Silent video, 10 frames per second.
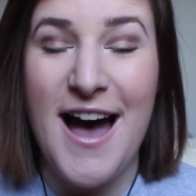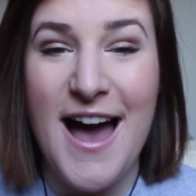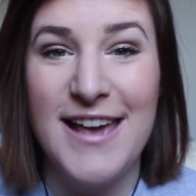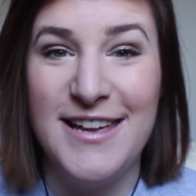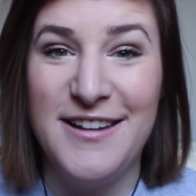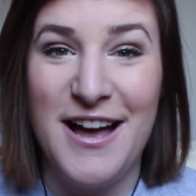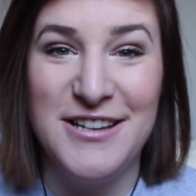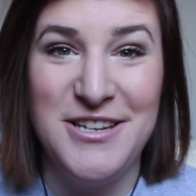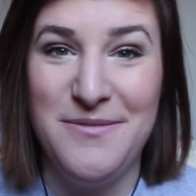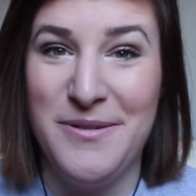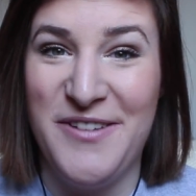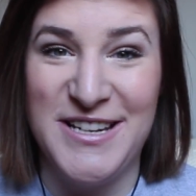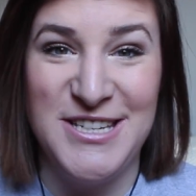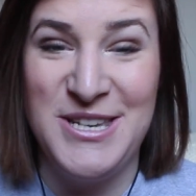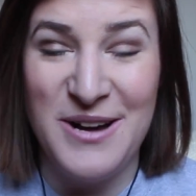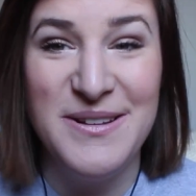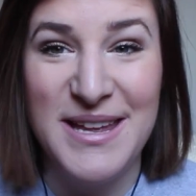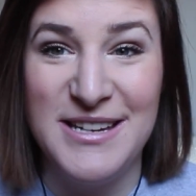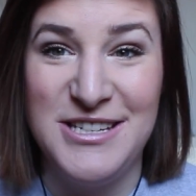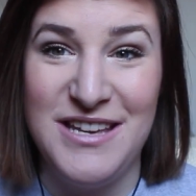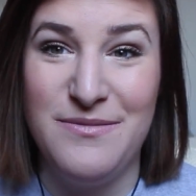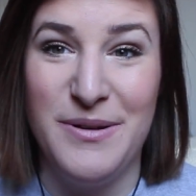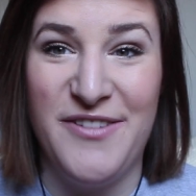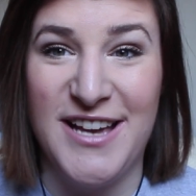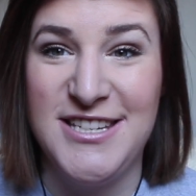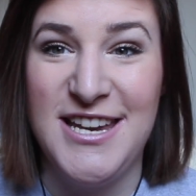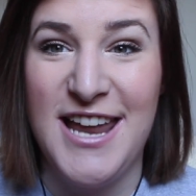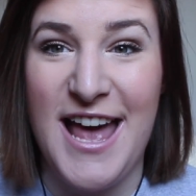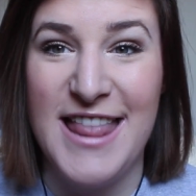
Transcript: I cannot achieve perfection. No one can achieve perfection,